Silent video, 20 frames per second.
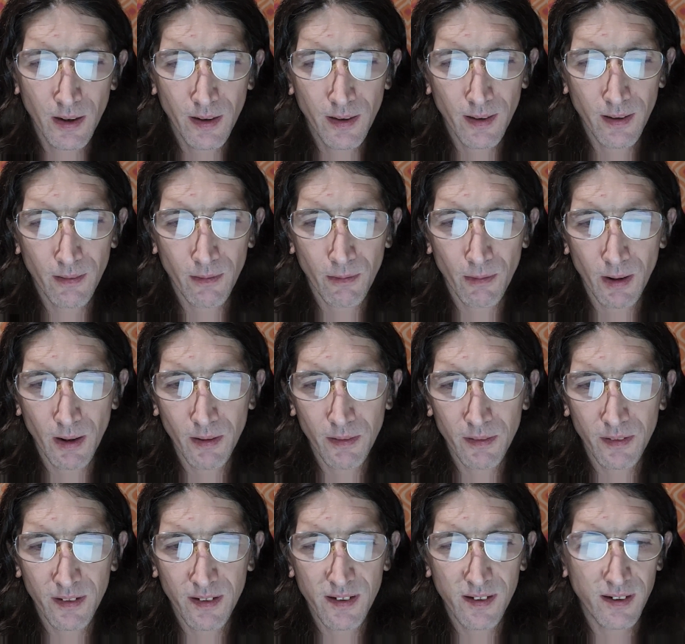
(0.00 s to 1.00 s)
the
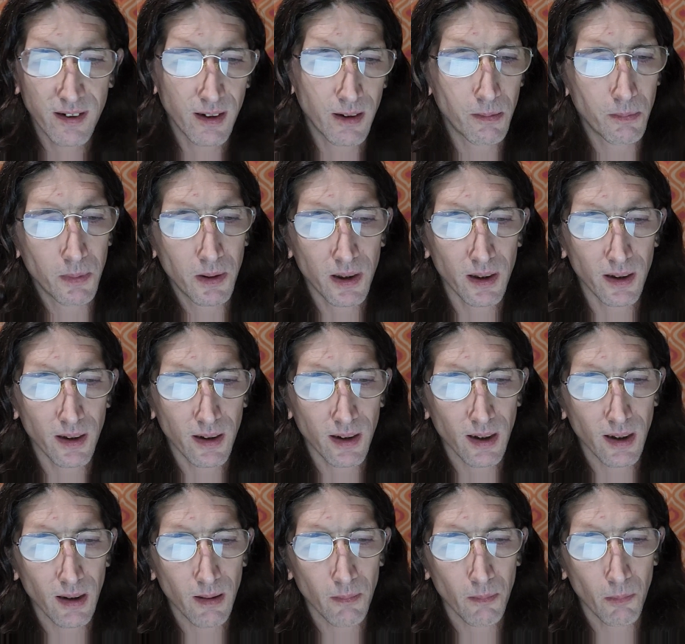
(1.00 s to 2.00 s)
road seeming to
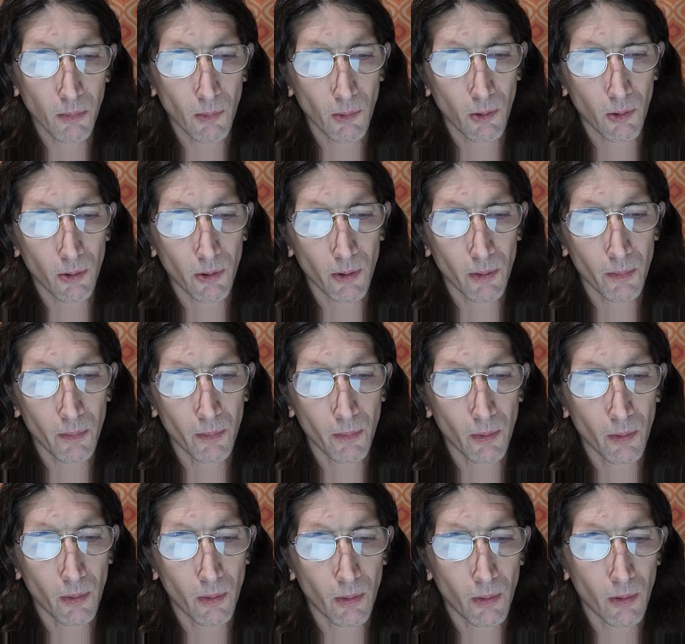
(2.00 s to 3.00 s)
get more and
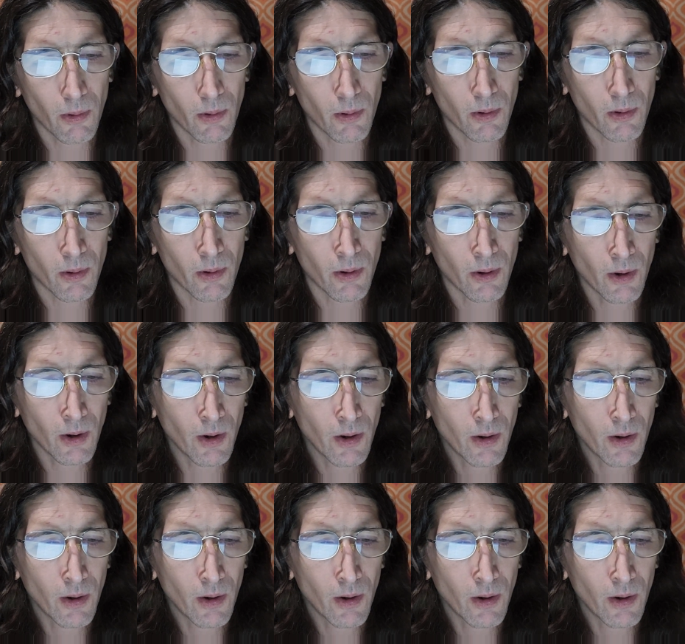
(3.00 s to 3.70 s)
more